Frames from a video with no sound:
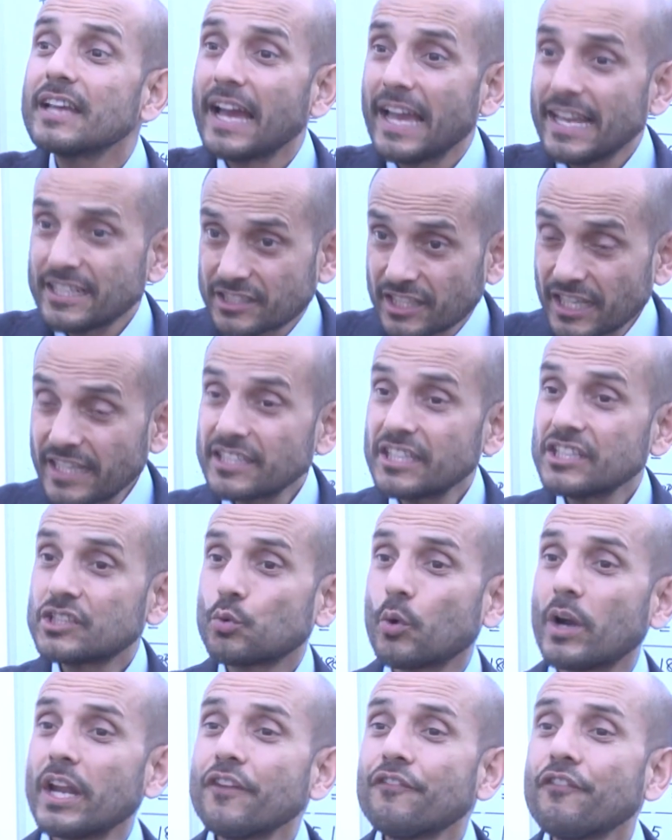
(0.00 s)
He says in
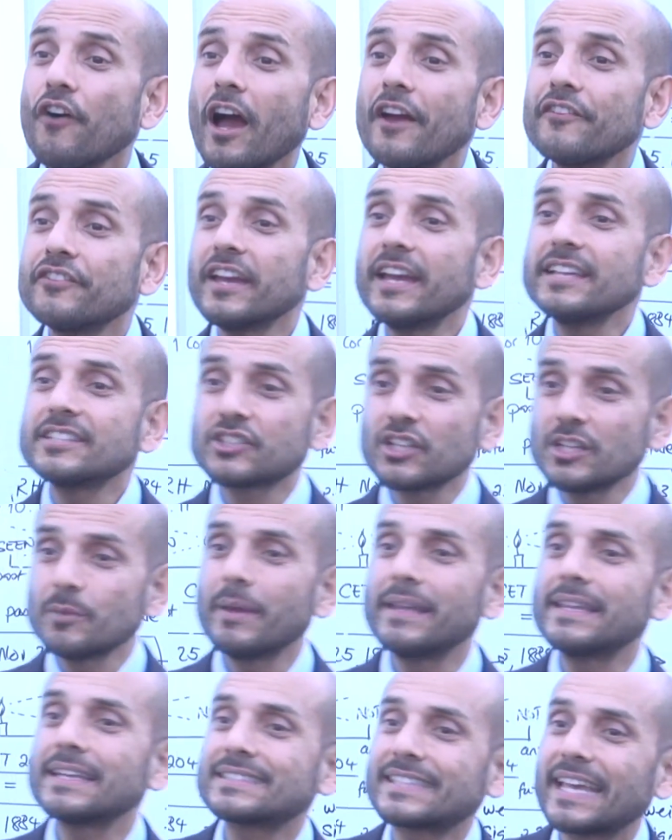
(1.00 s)
25 years is going to
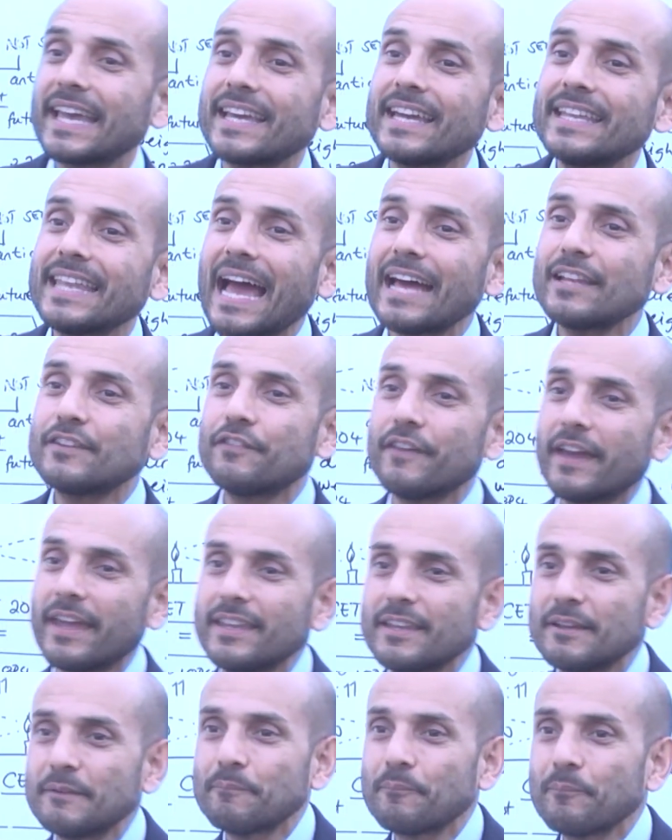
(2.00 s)
be the second
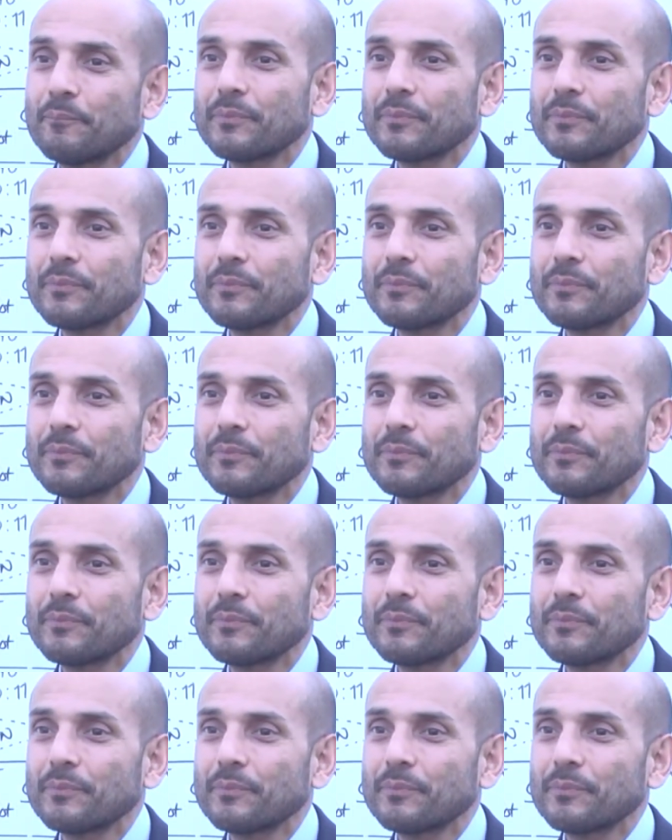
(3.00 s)
advent.